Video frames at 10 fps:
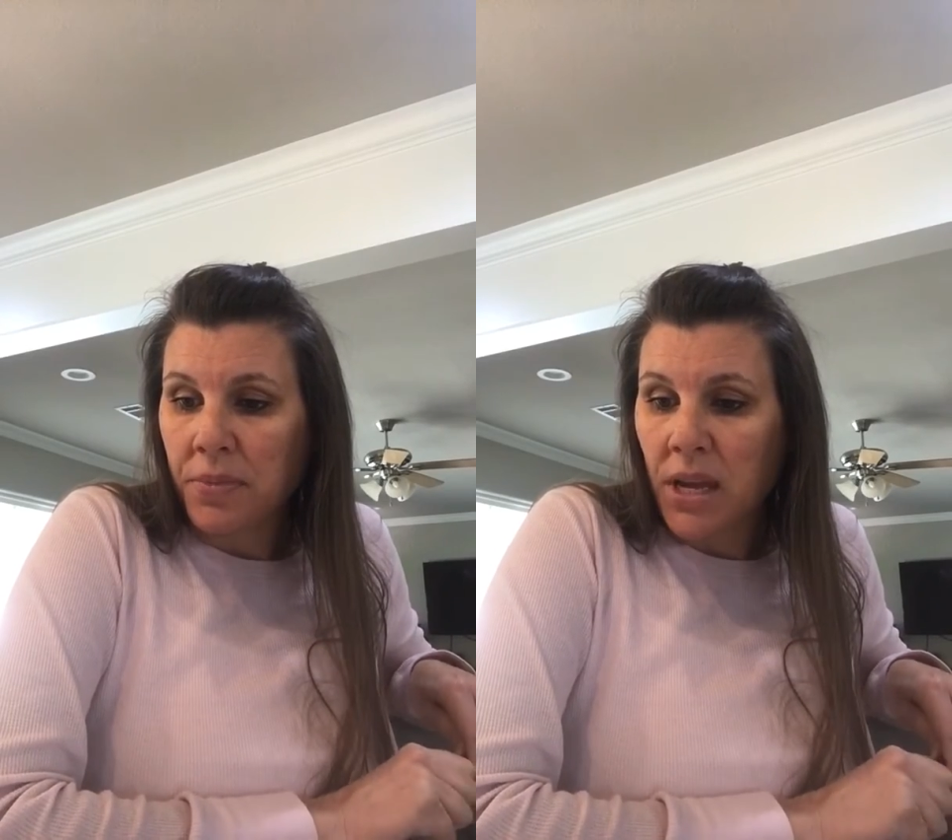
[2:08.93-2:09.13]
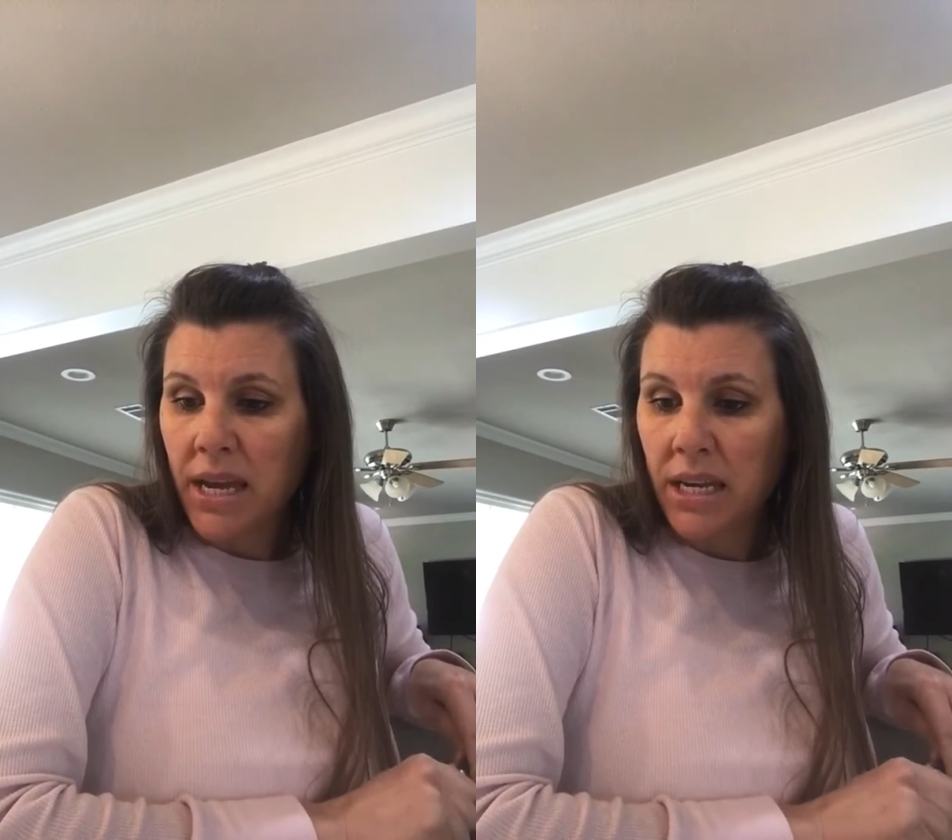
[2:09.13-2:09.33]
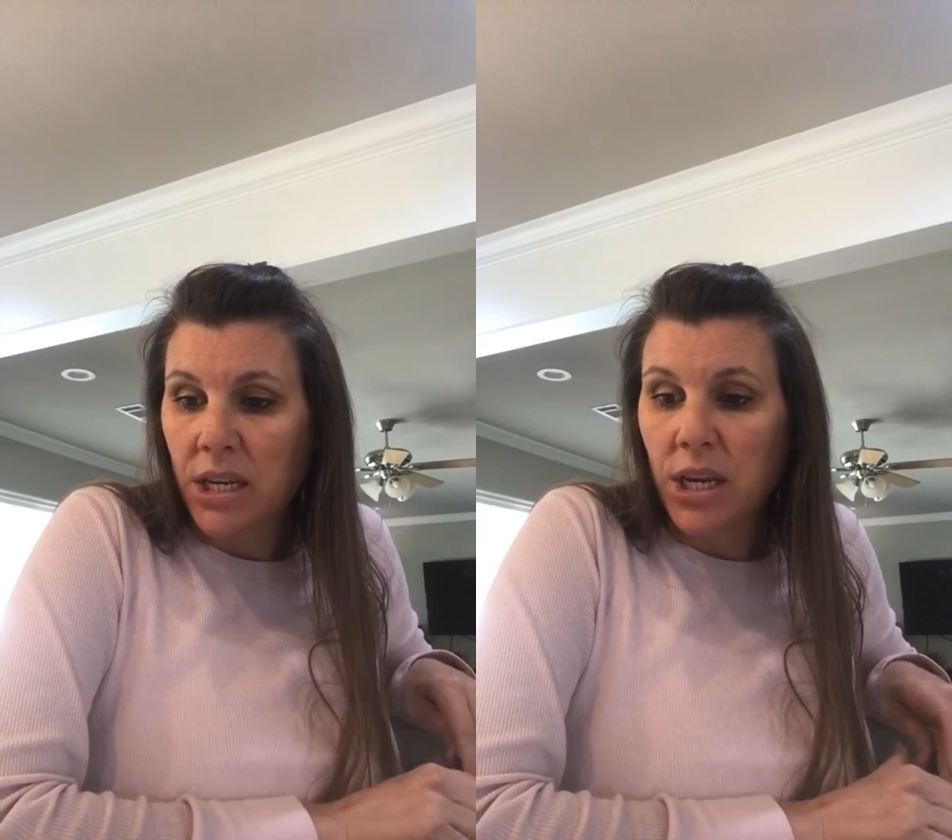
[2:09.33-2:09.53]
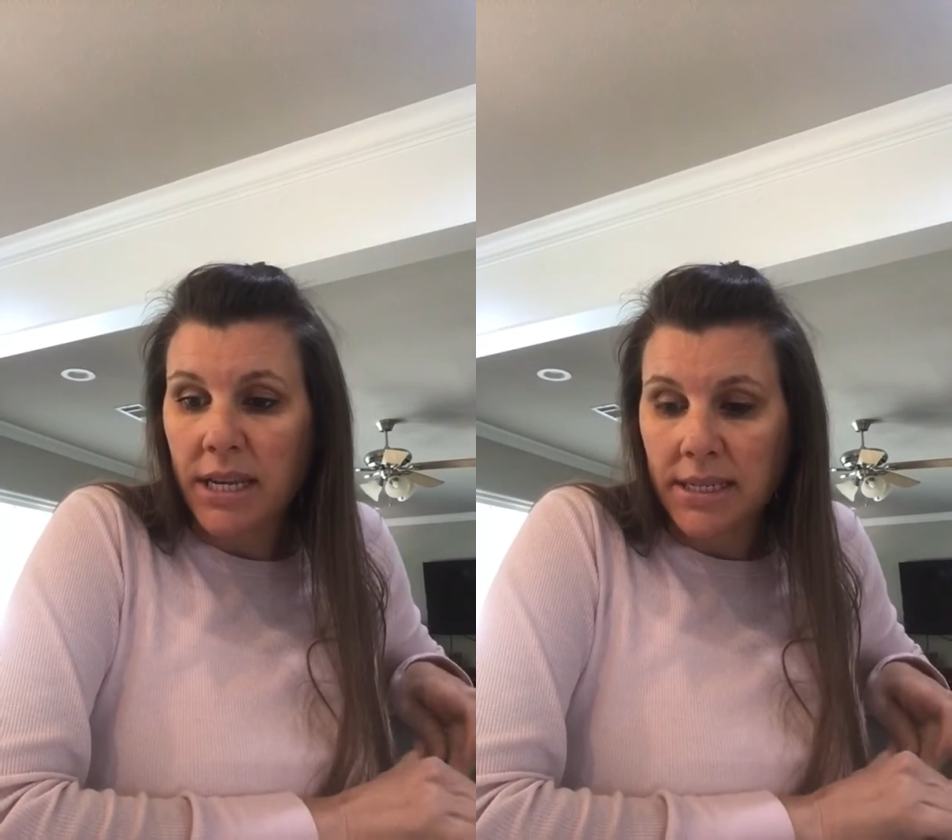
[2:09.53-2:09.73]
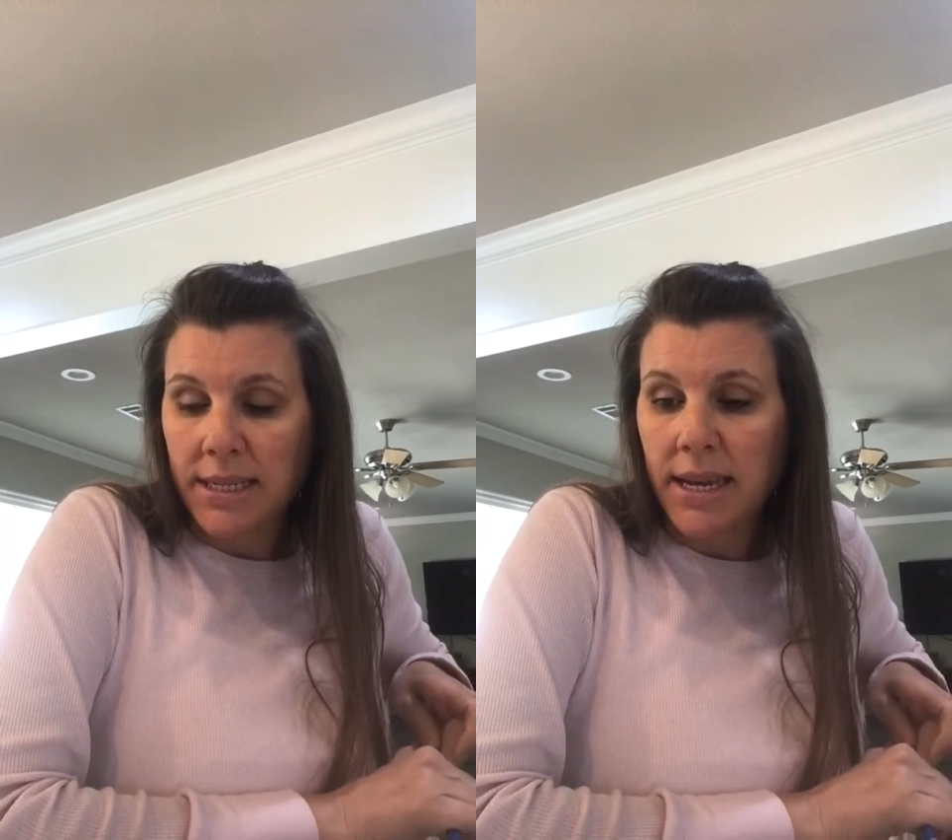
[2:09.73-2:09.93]

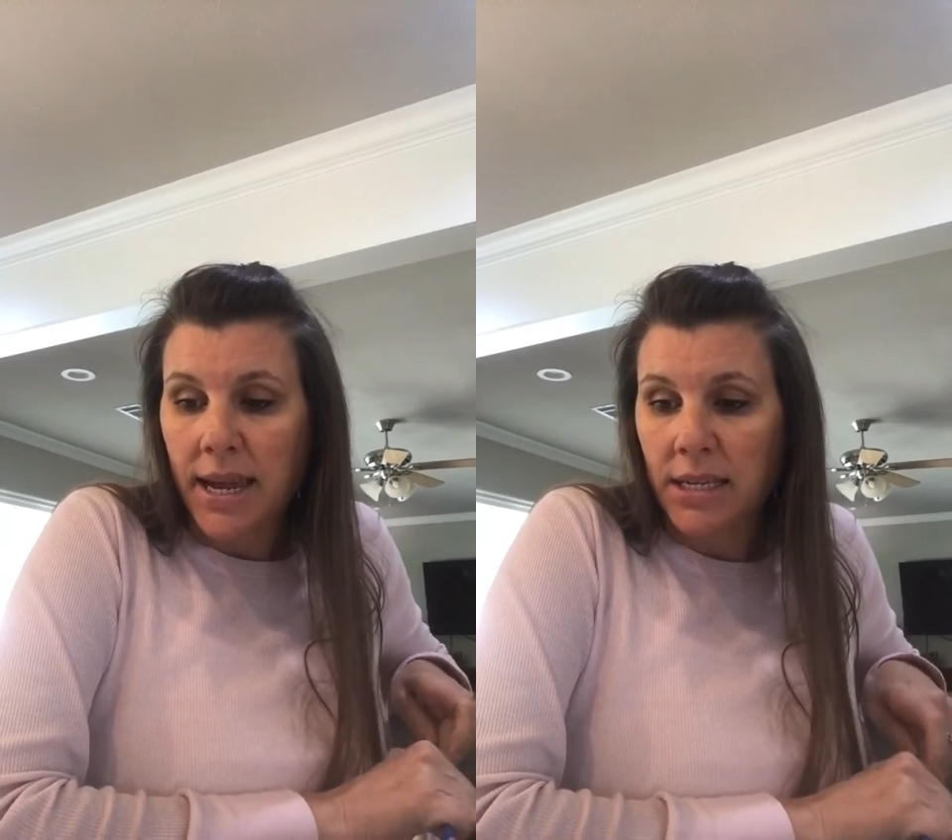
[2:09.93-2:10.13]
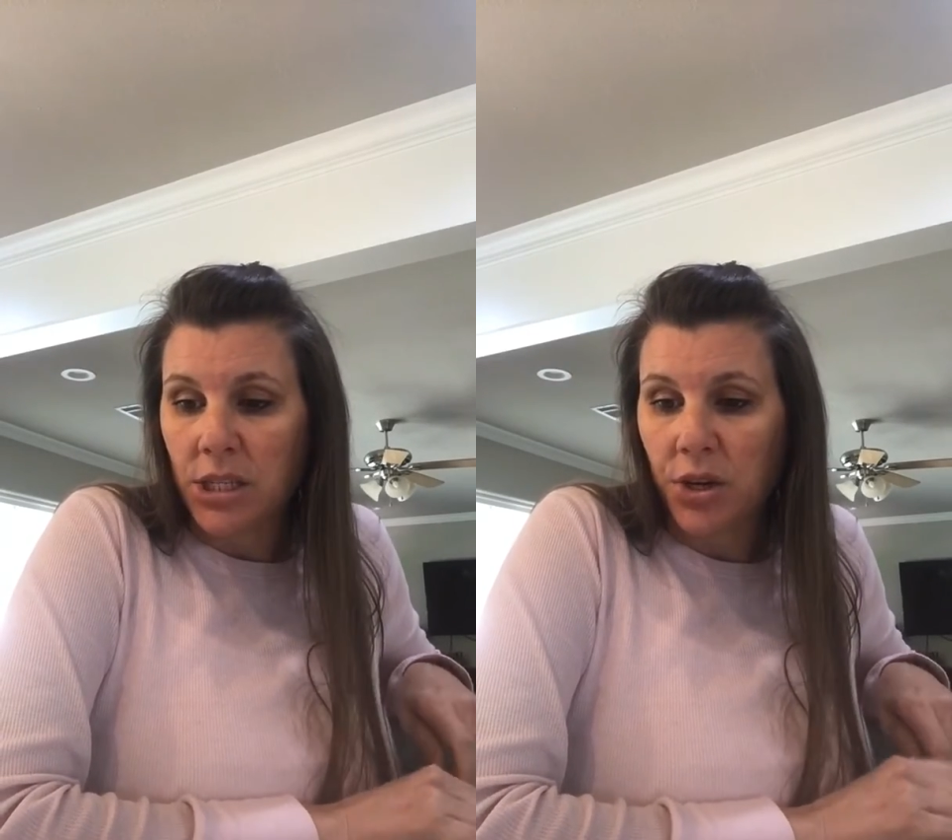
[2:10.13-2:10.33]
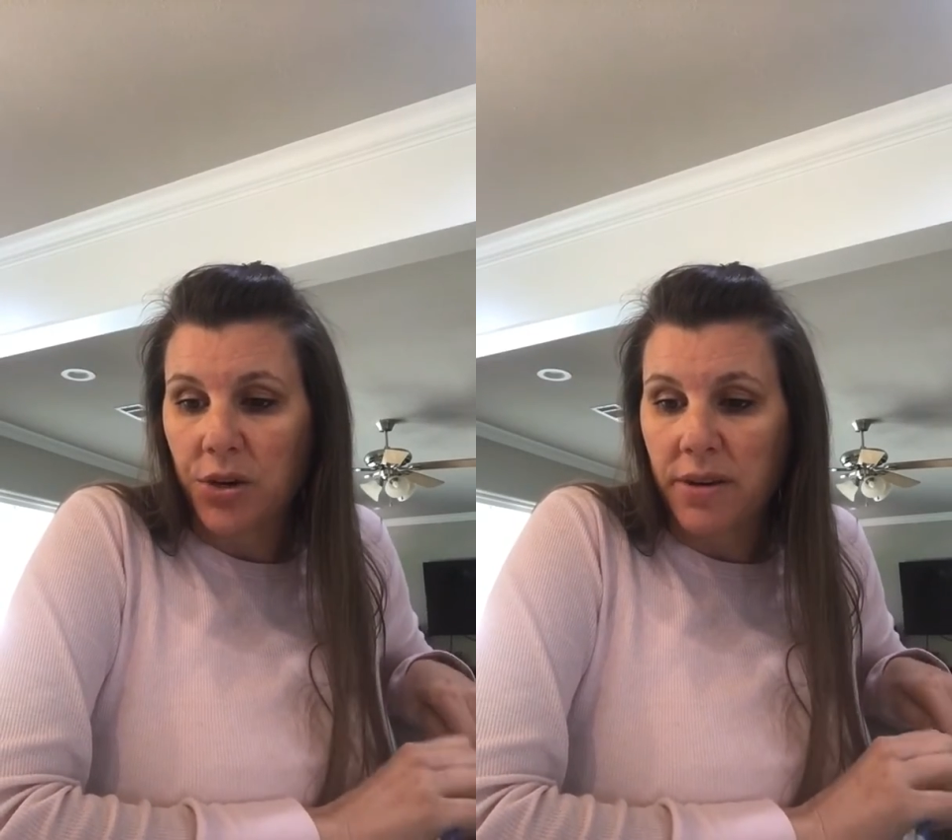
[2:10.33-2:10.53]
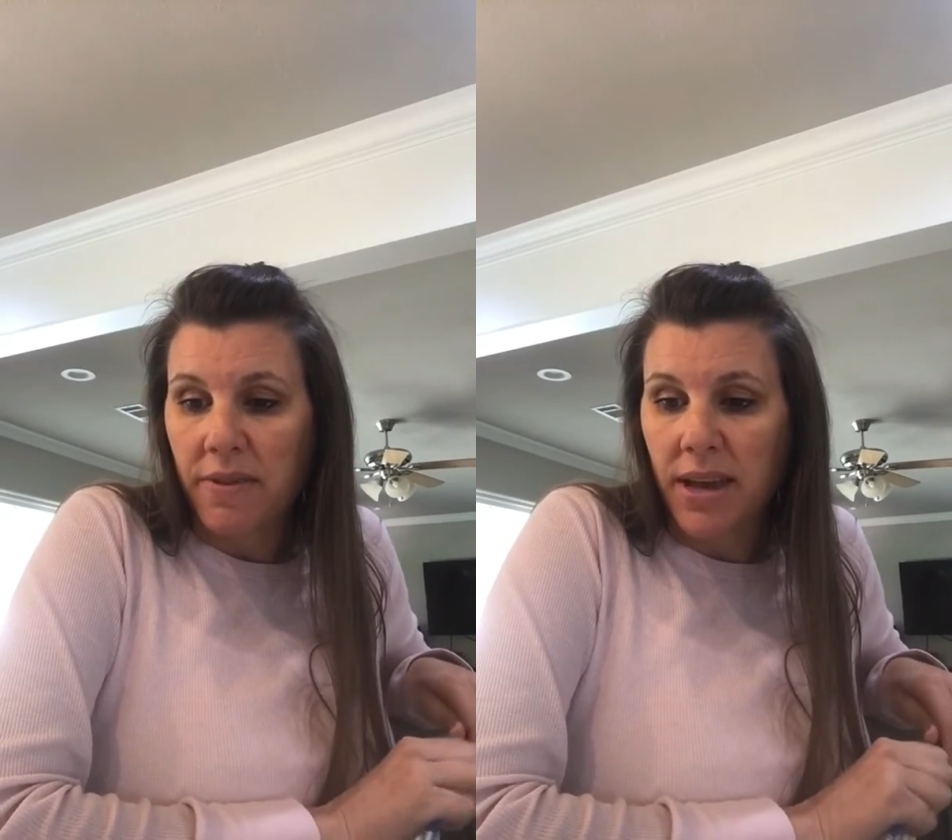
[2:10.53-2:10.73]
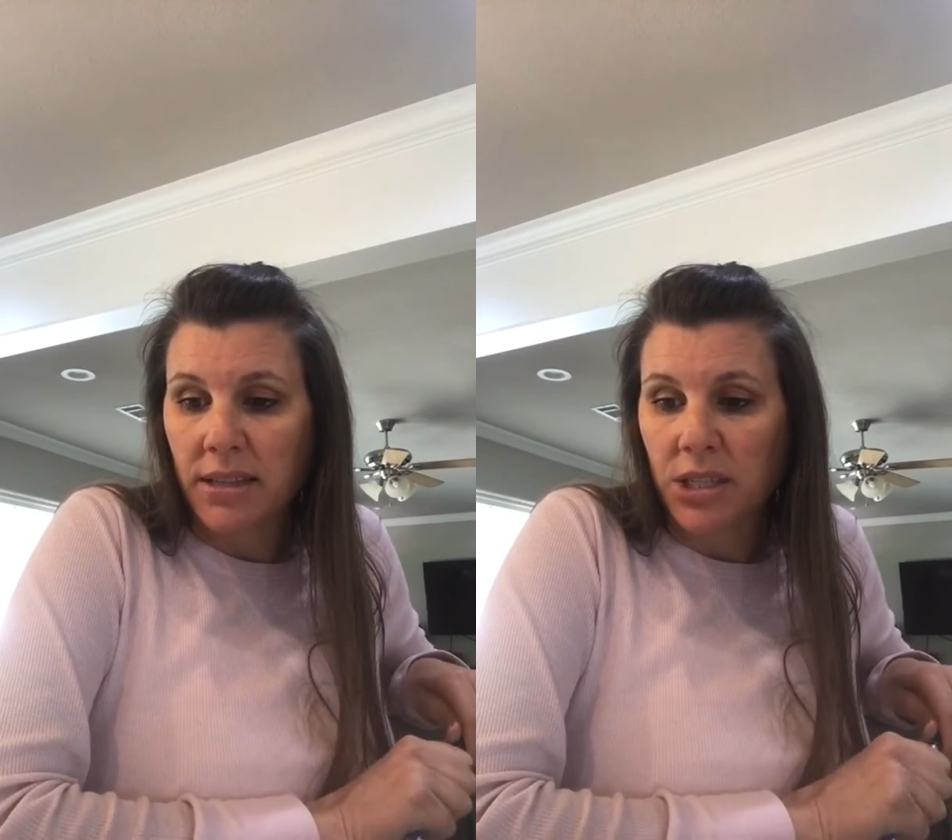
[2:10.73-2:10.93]
in today's current
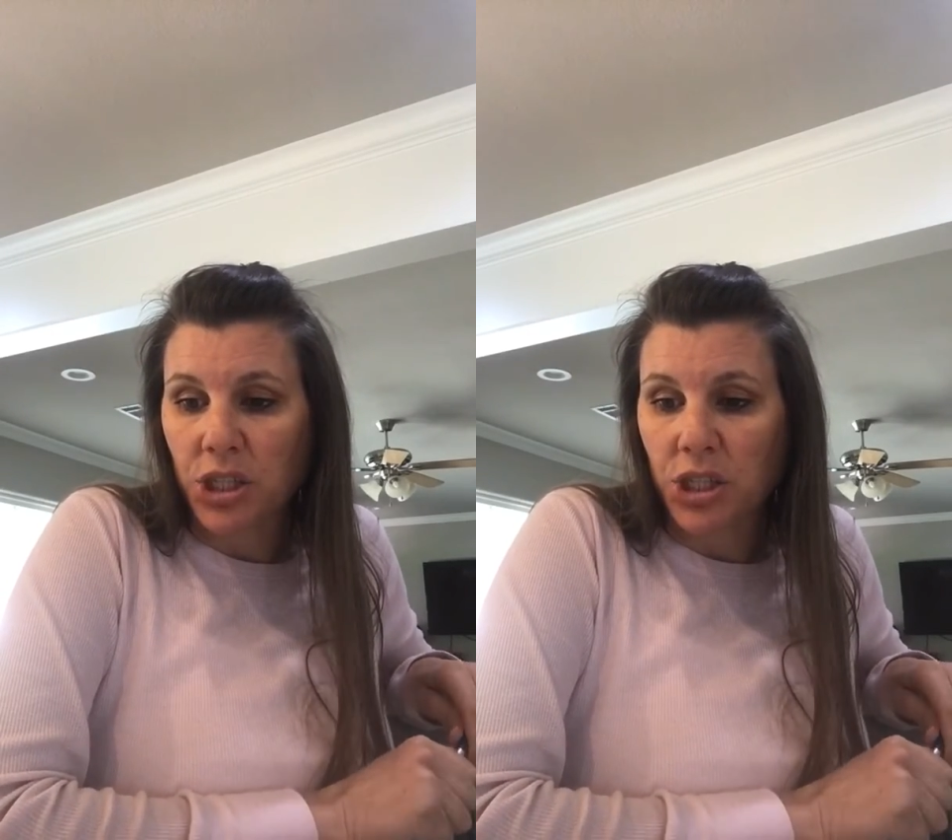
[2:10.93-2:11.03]
events.